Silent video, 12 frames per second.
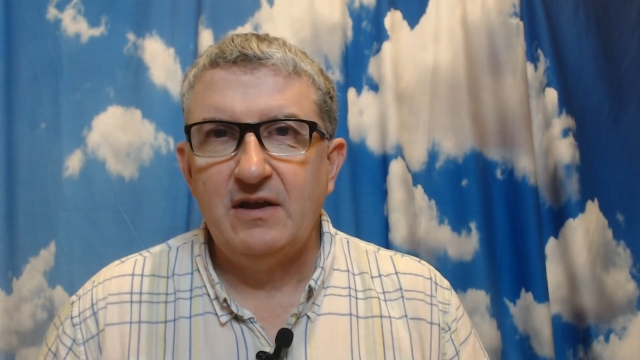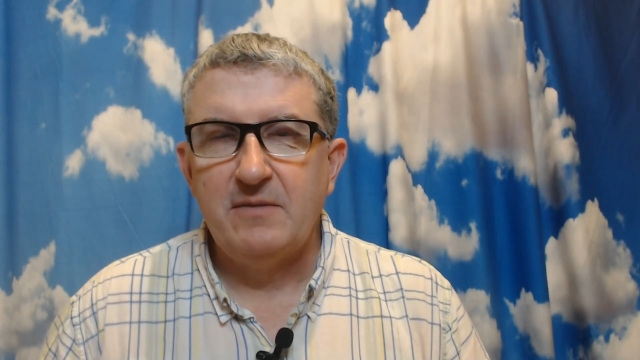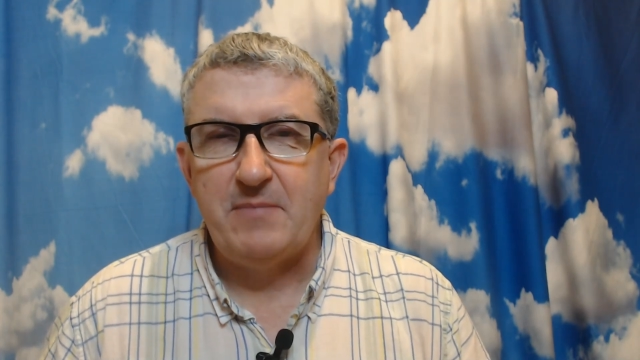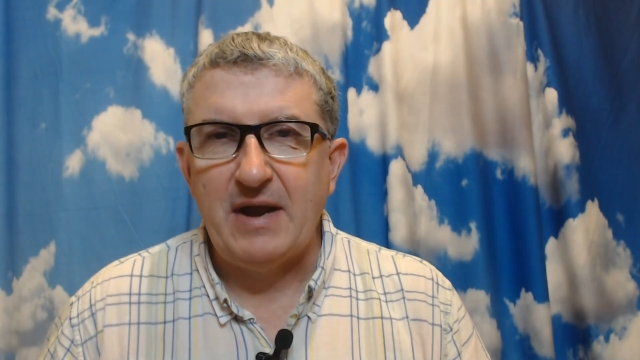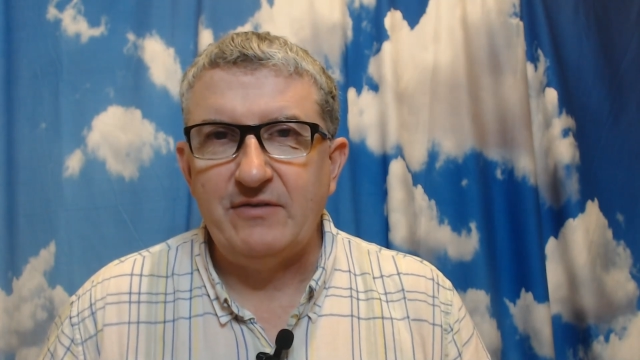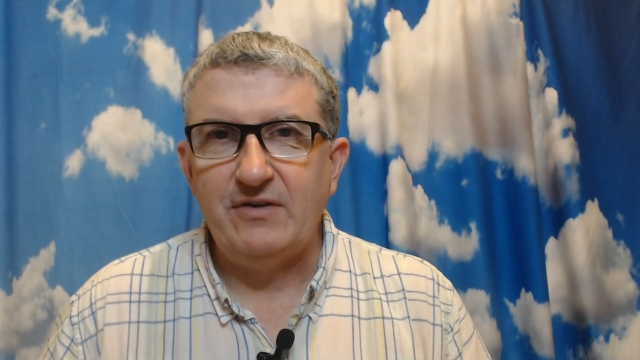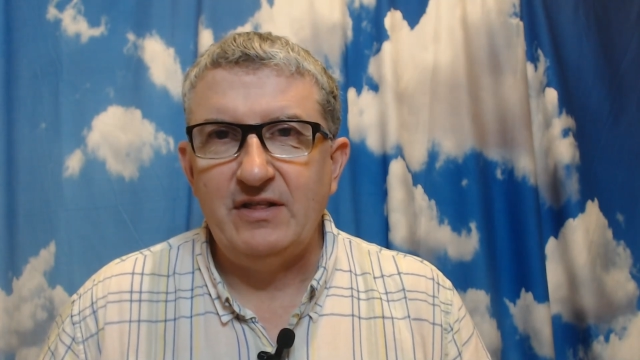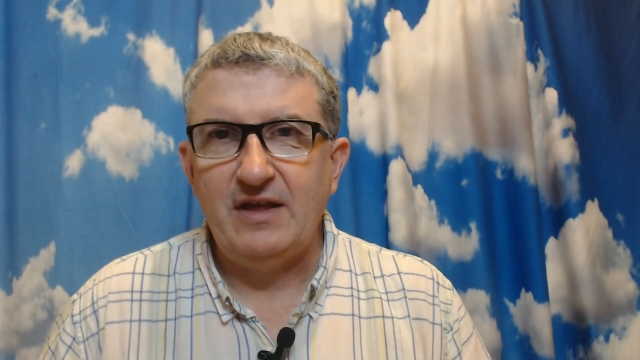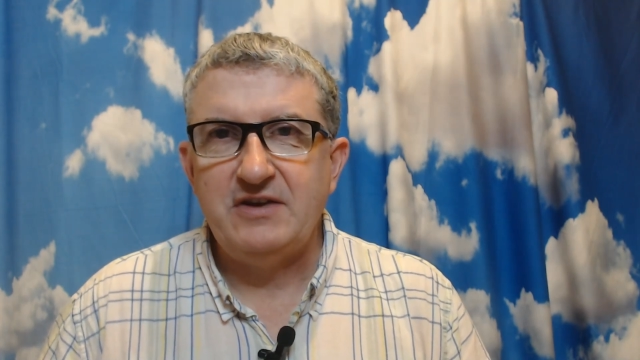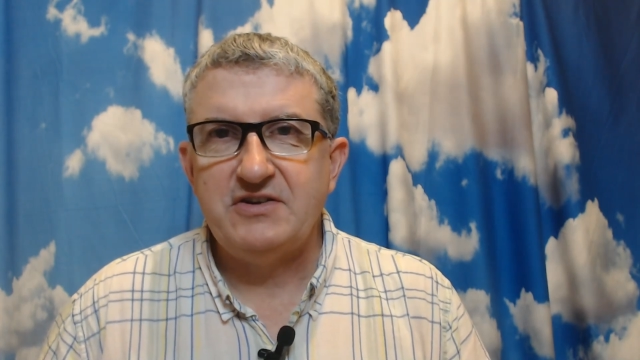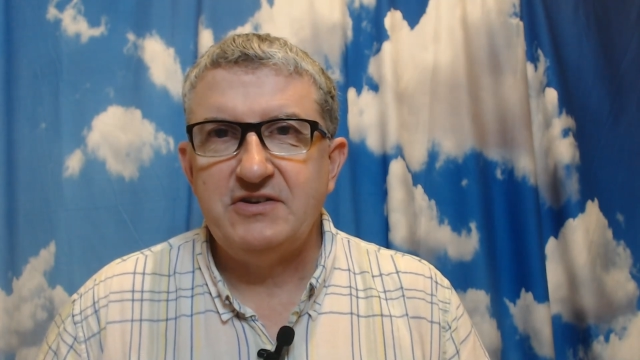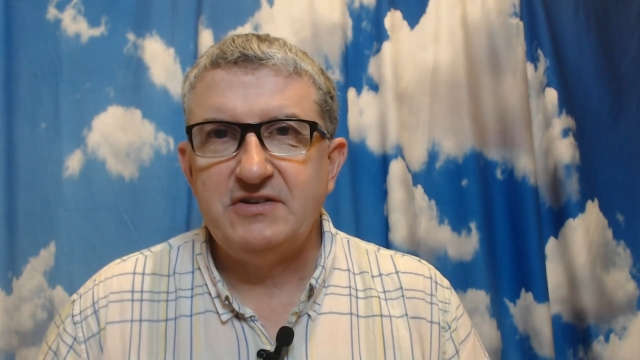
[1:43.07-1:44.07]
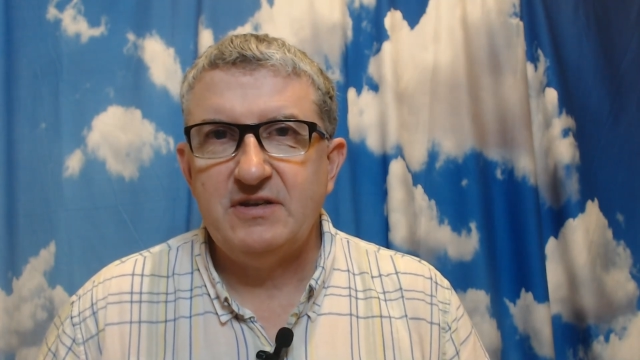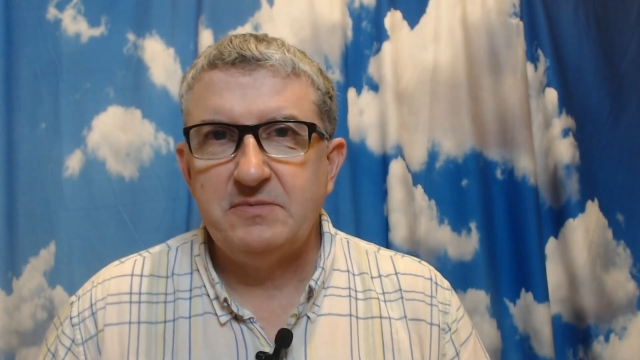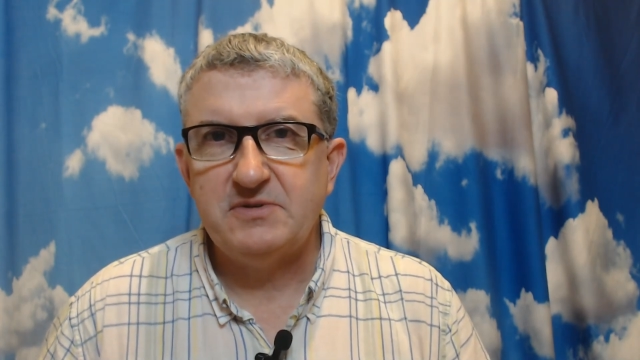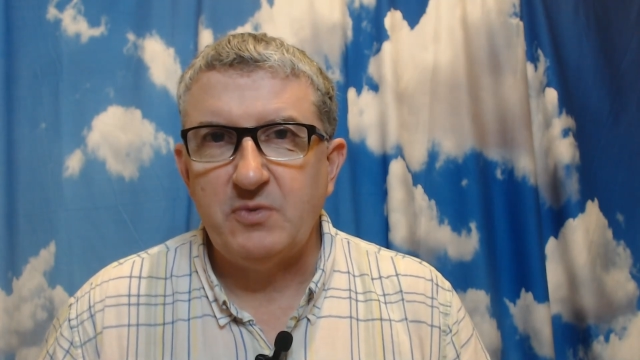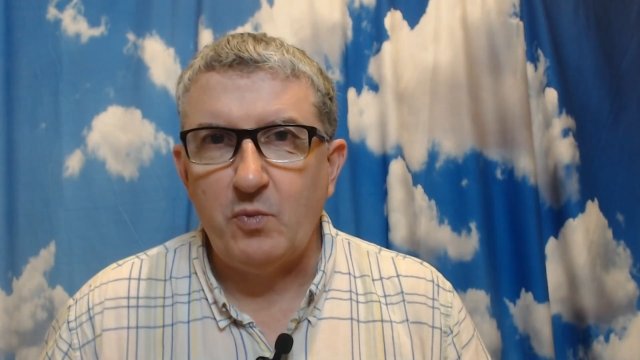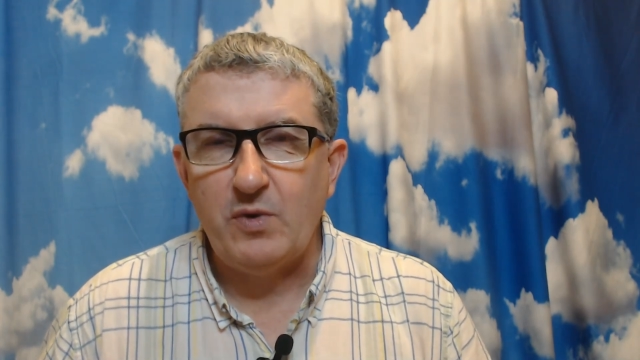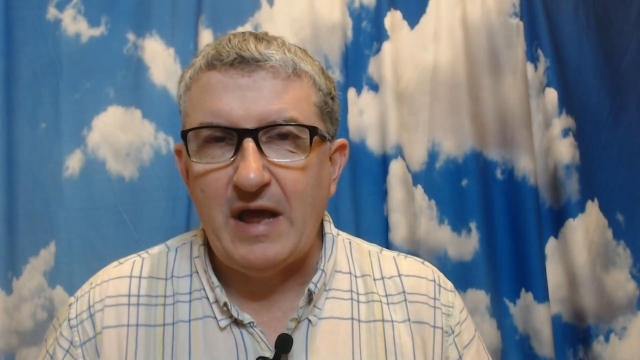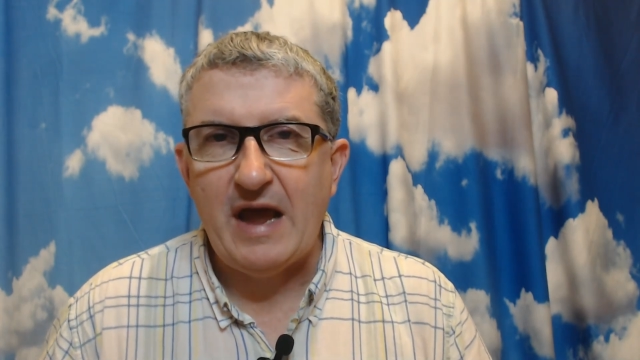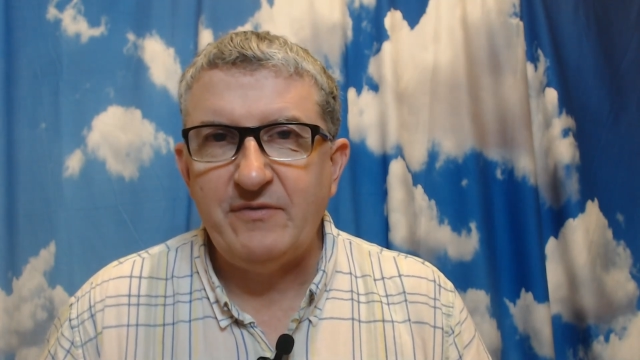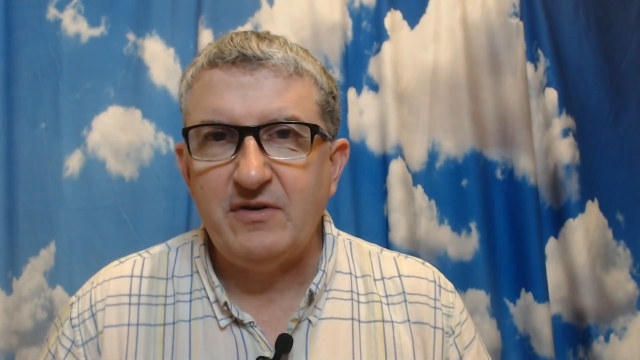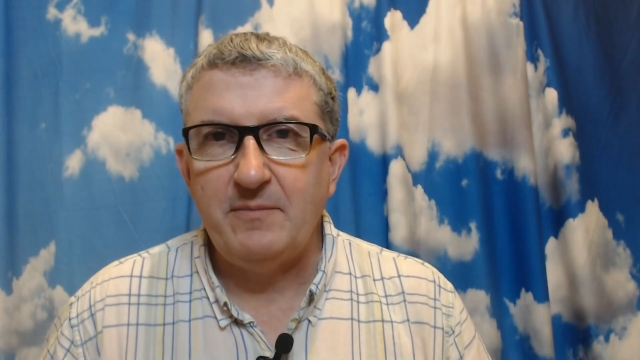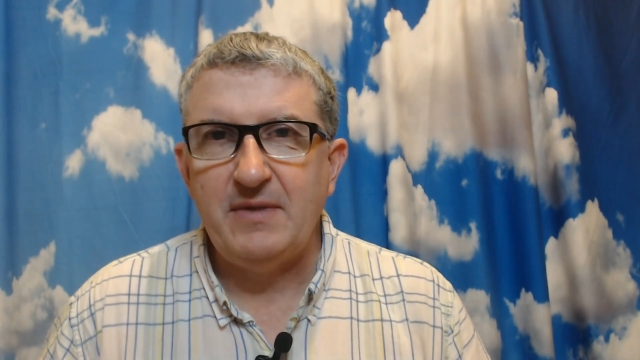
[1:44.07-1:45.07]
bad relationships,
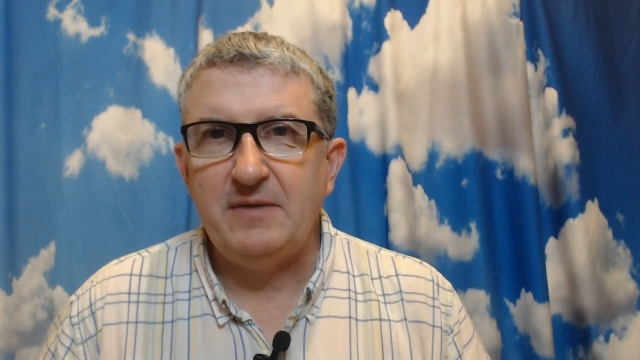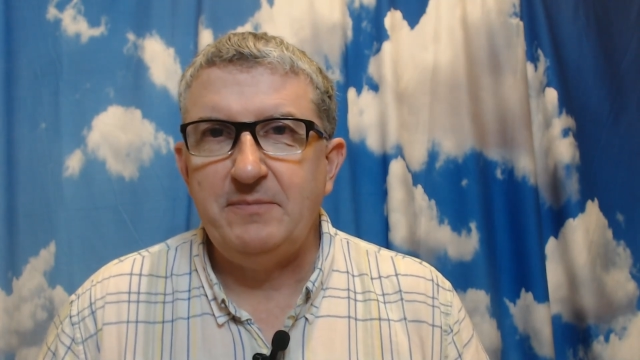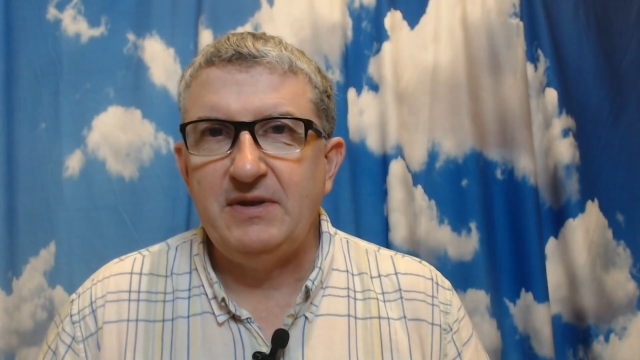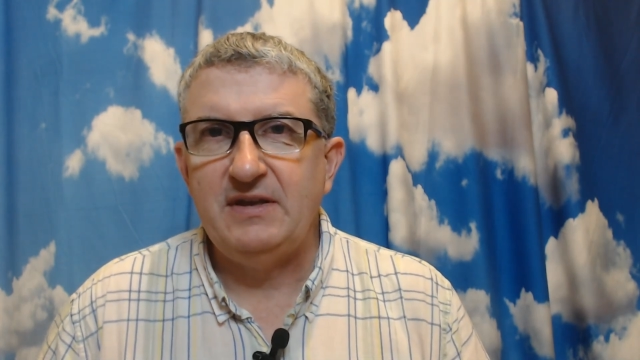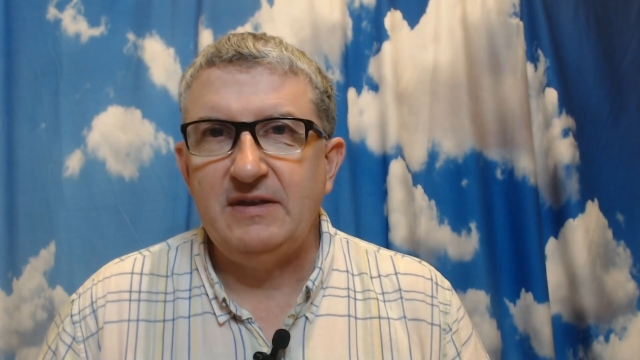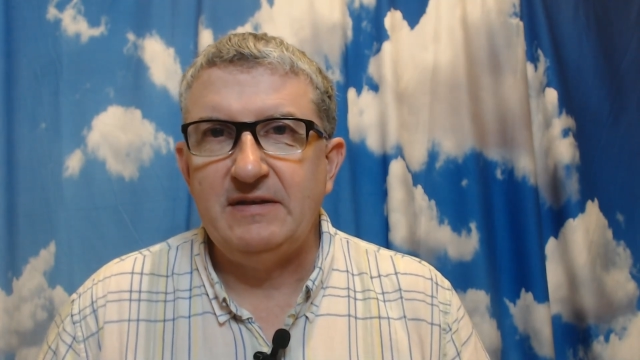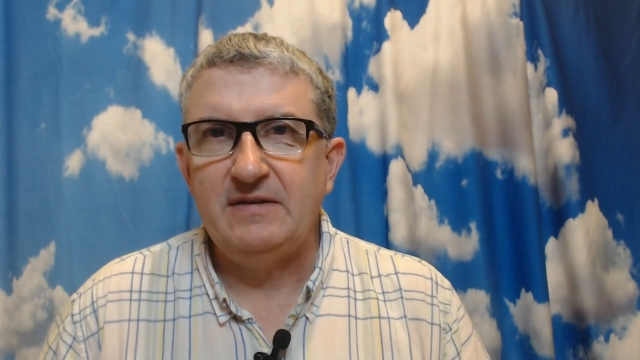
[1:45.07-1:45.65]
whatever it may be,